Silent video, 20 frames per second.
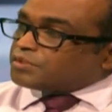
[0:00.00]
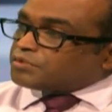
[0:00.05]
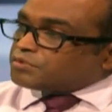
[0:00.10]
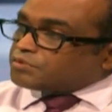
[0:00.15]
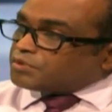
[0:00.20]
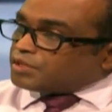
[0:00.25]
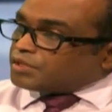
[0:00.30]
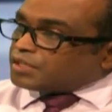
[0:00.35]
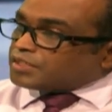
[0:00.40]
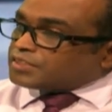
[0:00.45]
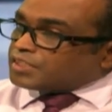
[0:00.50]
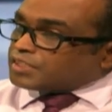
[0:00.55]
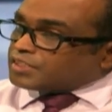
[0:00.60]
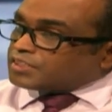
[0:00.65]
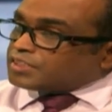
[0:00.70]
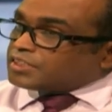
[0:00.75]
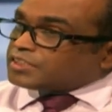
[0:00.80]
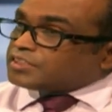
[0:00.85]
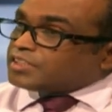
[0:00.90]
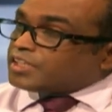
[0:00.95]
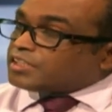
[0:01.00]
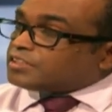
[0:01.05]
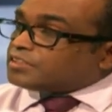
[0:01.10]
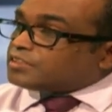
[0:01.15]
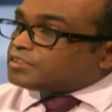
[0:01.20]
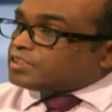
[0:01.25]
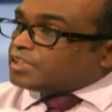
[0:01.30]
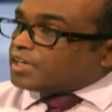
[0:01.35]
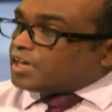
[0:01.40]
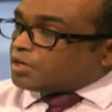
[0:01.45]
that
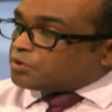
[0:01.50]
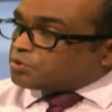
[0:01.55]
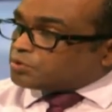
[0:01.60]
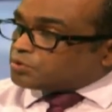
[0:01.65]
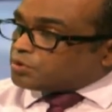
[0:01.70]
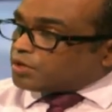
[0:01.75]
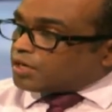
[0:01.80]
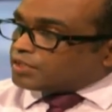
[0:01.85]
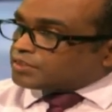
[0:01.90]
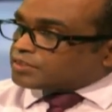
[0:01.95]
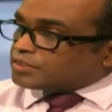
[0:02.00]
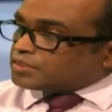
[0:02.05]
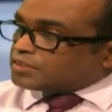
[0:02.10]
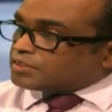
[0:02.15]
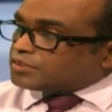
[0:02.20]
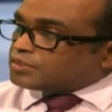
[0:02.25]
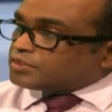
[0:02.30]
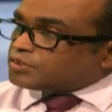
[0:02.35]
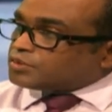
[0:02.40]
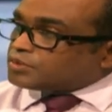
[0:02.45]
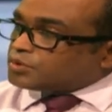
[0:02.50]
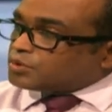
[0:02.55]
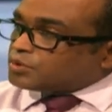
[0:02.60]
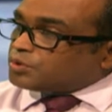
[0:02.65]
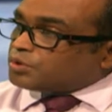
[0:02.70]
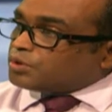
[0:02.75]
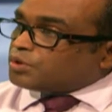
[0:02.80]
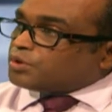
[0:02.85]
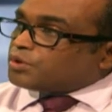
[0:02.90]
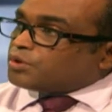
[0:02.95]
they have to ask.
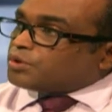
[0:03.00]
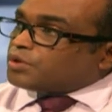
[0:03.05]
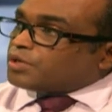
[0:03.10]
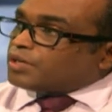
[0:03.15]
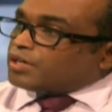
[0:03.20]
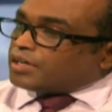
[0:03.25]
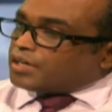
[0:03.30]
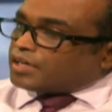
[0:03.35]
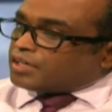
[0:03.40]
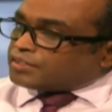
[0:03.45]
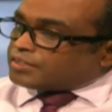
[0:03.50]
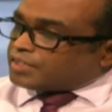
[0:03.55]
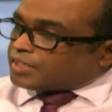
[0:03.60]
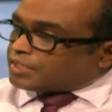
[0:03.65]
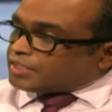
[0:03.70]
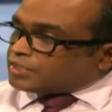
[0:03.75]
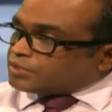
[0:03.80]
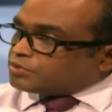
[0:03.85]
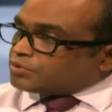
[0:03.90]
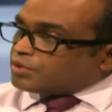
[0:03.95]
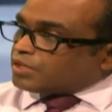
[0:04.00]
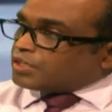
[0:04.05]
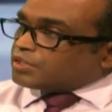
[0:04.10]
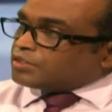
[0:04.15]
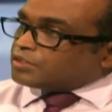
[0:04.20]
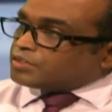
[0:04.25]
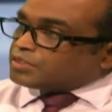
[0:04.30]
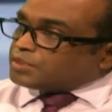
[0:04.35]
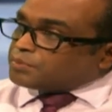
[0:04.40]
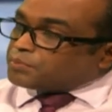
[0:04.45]
So that is
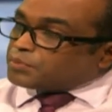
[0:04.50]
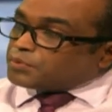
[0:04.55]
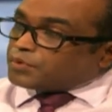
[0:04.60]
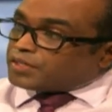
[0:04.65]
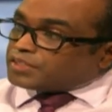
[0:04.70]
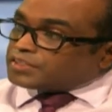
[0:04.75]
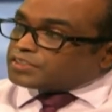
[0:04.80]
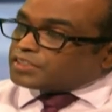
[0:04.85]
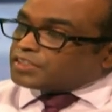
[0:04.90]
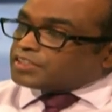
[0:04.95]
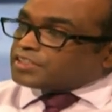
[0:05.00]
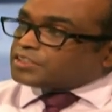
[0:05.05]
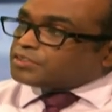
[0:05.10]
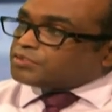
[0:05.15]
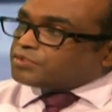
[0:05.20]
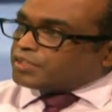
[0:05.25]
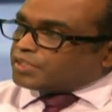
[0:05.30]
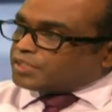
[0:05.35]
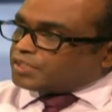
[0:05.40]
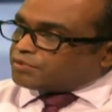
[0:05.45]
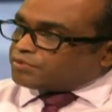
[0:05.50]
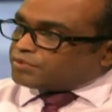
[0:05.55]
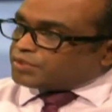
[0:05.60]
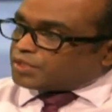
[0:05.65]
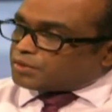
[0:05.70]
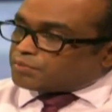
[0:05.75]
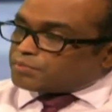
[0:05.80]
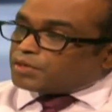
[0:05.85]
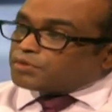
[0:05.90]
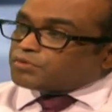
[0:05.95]
why the prevention is very
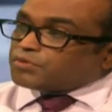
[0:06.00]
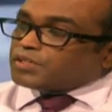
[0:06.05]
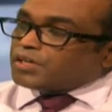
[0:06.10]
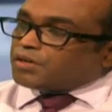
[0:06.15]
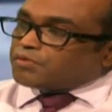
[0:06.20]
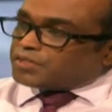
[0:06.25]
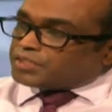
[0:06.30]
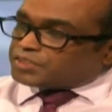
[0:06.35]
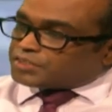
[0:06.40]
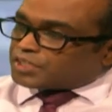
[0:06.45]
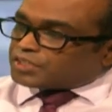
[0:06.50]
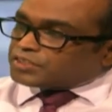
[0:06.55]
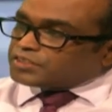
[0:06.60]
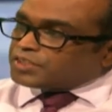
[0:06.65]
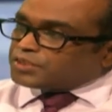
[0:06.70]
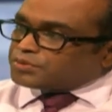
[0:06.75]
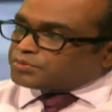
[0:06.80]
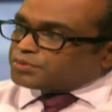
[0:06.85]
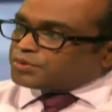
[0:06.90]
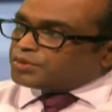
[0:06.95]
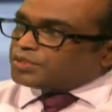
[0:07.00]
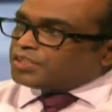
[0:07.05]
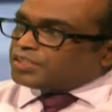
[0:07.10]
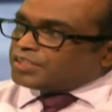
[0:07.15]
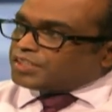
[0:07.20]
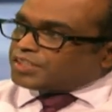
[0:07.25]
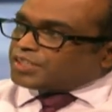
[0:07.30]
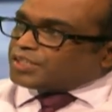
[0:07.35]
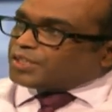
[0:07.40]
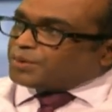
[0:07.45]
difficult, but we are very successful
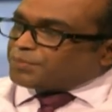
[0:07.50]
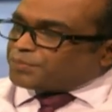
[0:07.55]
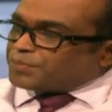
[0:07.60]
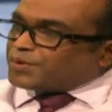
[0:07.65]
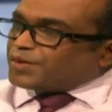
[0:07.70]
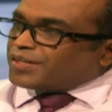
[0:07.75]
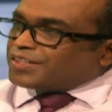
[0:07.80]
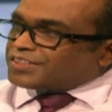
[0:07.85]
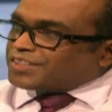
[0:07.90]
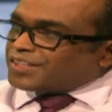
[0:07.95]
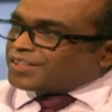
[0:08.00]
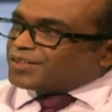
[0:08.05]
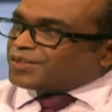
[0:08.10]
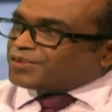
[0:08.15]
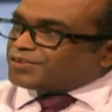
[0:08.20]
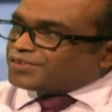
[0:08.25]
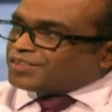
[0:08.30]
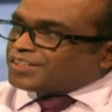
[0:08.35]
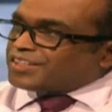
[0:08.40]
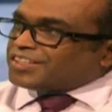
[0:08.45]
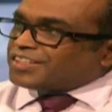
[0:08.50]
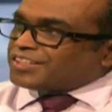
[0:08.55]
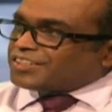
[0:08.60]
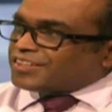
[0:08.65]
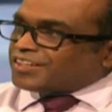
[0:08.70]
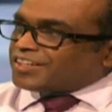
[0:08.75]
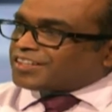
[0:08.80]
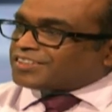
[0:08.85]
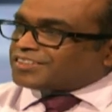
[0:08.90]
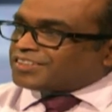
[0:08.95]
in prevention of any
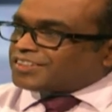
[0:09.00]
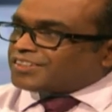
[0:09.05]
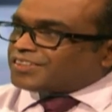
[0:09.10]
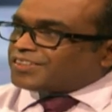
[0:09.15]
introduction.